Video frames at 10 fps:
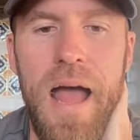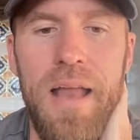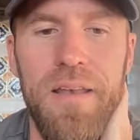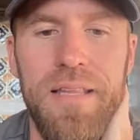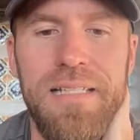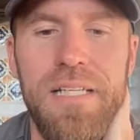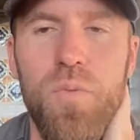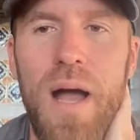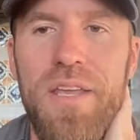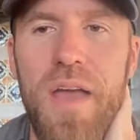And this is
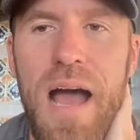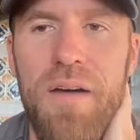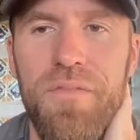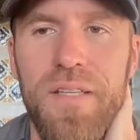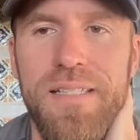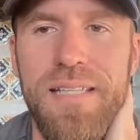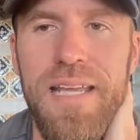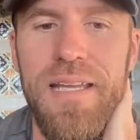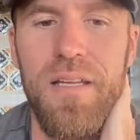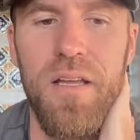why you have to
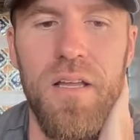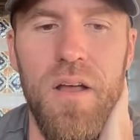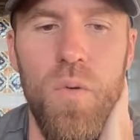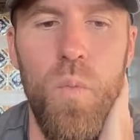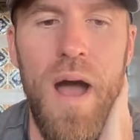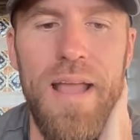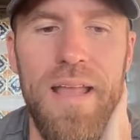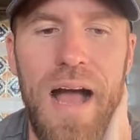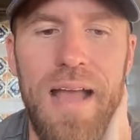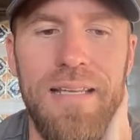see
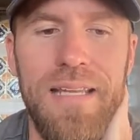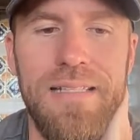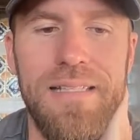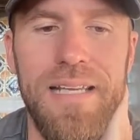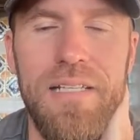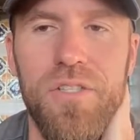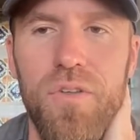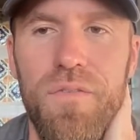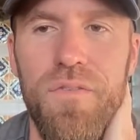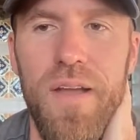why I did see
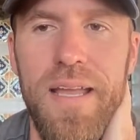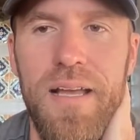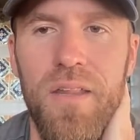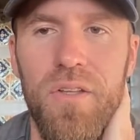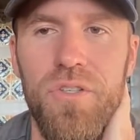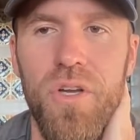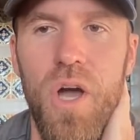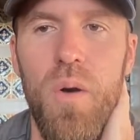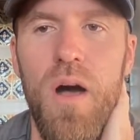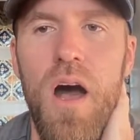stuff for England. You
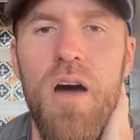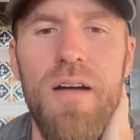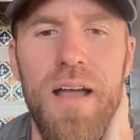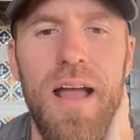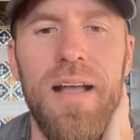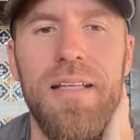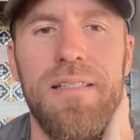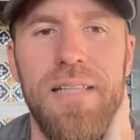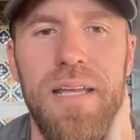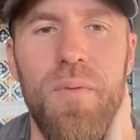go, all right, I can
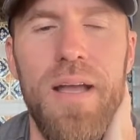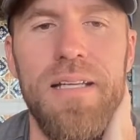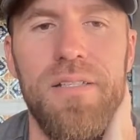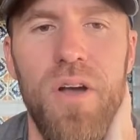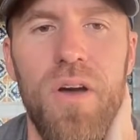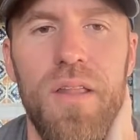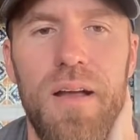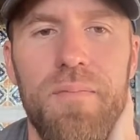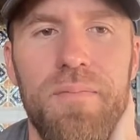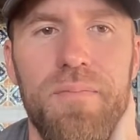see why you saw that.